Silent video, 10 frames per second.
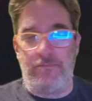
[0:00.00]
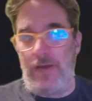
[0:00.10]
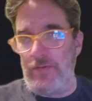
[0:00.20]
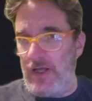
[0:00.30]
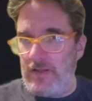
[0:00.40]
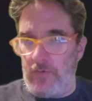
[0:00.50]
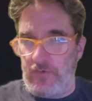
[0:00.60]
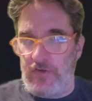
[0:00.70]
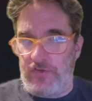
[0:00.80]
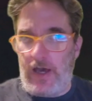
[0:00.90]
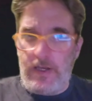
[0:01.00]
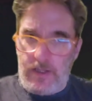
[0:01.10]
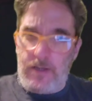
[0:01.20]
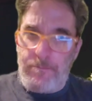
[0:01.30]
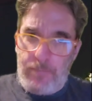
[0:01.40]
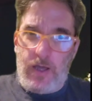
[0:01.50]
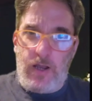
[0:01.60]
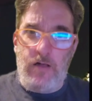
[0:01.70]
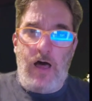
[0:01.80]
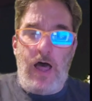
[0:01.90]
maybe not the most exciting, but
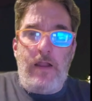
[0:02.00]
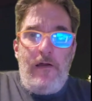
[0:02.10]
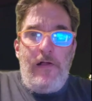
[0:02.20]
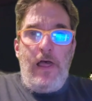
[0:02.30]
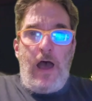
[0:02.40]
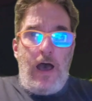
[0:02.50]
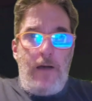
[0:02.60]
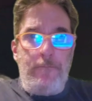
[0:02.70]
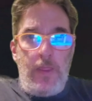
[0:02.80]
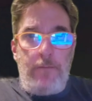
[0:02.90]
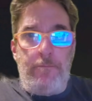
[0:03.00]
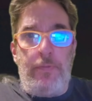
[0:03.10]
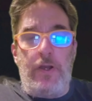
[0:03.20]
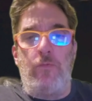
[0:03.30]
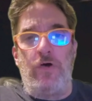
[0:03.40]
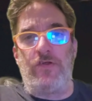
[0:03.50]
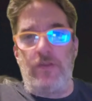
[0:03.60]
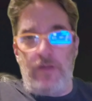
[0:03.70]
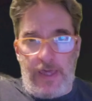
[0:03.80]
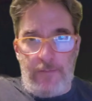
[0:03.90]
a lot, um, but it
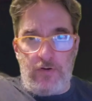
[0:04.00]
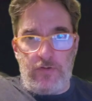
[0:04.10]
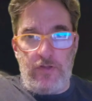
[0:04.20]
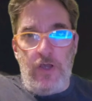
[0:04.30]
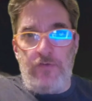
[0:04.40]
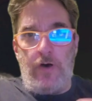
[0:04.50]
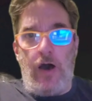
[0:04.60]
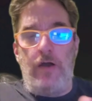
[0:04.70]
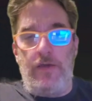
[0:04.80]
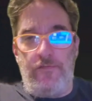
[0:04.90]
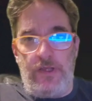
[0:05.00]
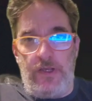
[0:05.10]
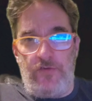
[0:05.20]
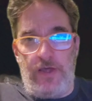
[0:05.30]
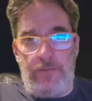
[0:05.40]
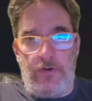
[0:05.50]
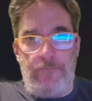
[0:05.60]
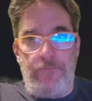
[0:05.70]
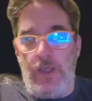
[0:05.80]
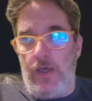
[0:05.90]
wasn't labeled. So I'll give you an
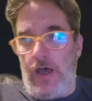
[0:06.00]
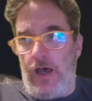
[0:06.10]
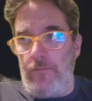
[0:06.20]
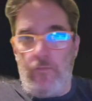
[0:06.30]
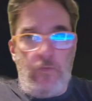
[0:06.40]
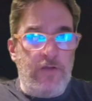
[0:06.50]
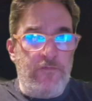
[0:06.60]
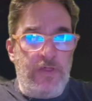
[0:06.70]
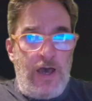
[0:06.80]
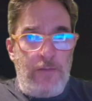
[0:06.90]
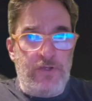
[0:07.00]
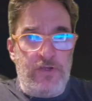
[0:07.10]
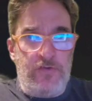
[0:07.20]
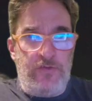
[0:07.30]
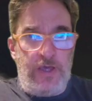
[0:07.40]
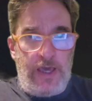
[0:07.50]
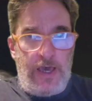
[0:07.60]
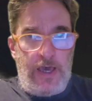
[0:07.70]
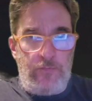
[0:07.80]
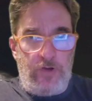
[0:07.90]
example. Um, one of the options they
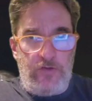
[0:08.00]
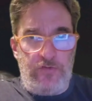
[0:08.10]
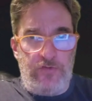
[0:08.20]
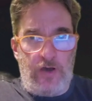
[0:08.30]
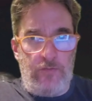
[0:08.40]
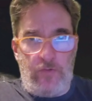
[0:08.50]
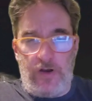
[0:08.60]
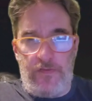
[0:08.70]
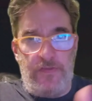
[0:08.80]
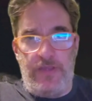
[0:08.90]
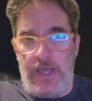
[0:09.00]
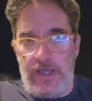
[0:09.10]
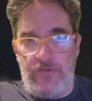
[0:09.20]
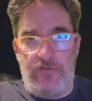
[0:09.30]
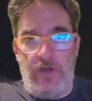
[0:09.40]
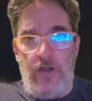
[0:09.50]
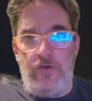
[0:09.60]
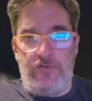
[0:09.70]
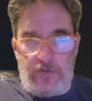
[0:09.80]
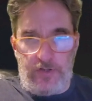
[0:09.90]
had was on one of the days,
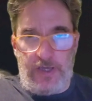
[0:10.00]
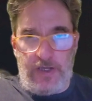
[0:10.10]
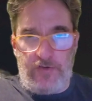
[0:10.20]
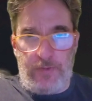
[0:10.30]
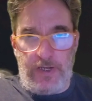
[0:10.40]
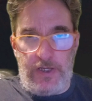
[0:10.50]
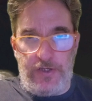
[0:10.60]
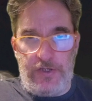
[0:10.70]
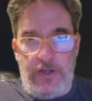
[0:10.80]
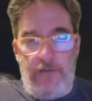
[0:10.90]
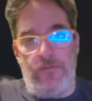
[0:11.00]
sauteed spinach.